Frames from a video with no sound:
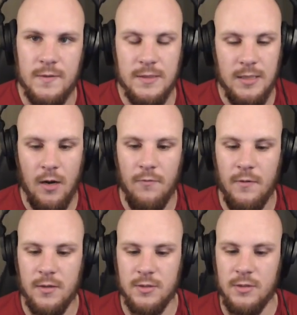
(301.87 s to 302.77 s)
see how
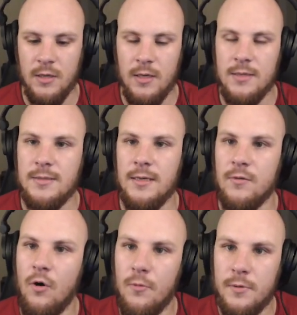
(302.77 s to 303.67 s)
fast
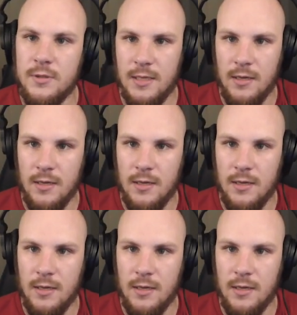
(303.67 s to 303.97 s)
it opens